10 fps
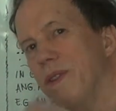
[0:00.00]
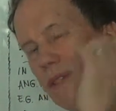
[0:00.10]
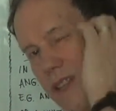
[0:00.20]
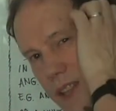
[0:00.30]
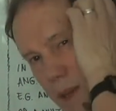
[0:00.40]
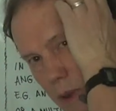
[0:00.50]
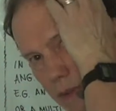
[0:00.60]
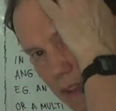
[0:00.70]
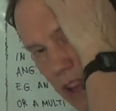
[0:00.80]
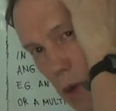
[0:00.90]
This time
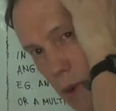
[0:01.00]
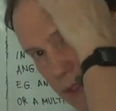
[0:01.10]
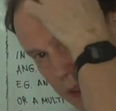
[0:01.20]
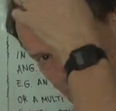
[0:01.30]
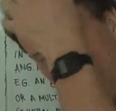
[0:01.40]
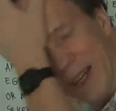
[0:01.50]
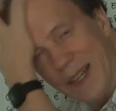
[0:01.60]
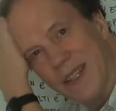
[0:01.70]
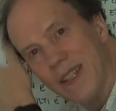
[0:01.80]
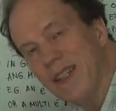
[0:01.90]
I've lowered the
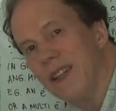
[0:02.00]
height